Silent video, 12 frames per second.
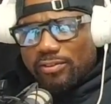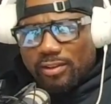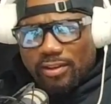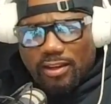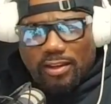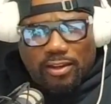it.
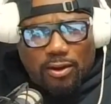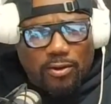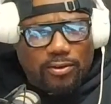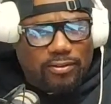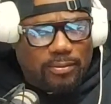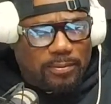He
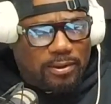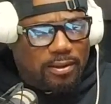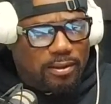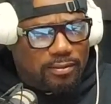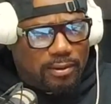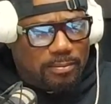encouraged it
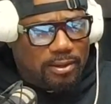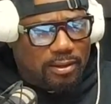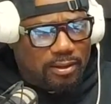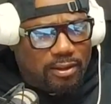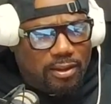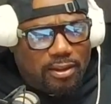because I
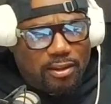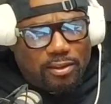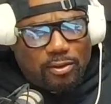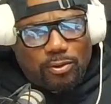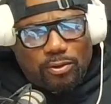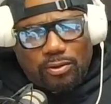mean,
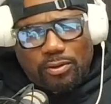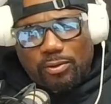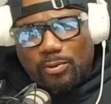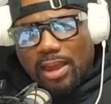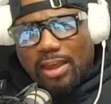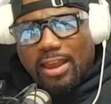
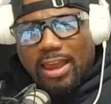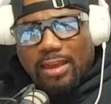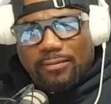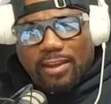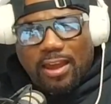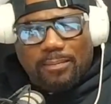you got to
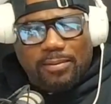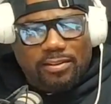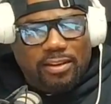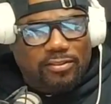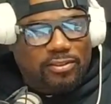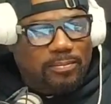have
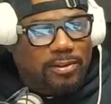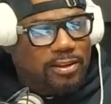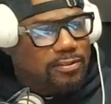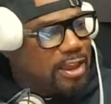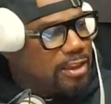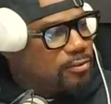competition
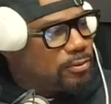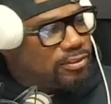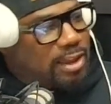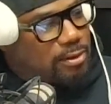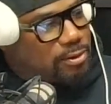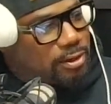because that's what's
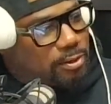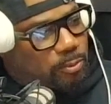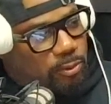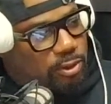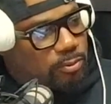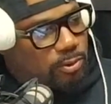out here in the
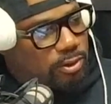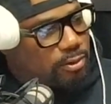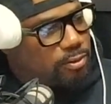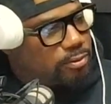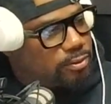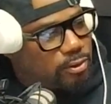real
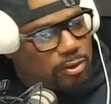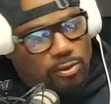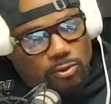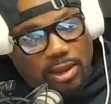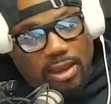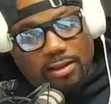world. You know,
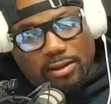you got to